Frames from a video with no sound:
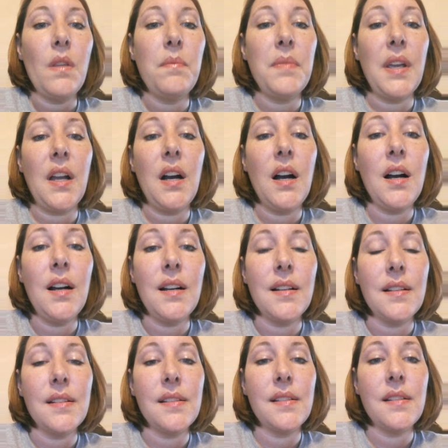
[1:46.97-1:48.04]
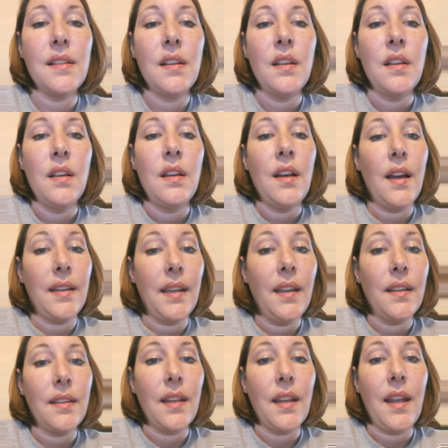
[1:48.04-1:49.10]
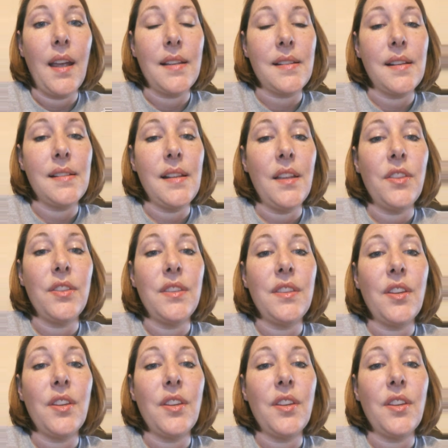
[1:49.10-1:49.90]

Because, again, as I said,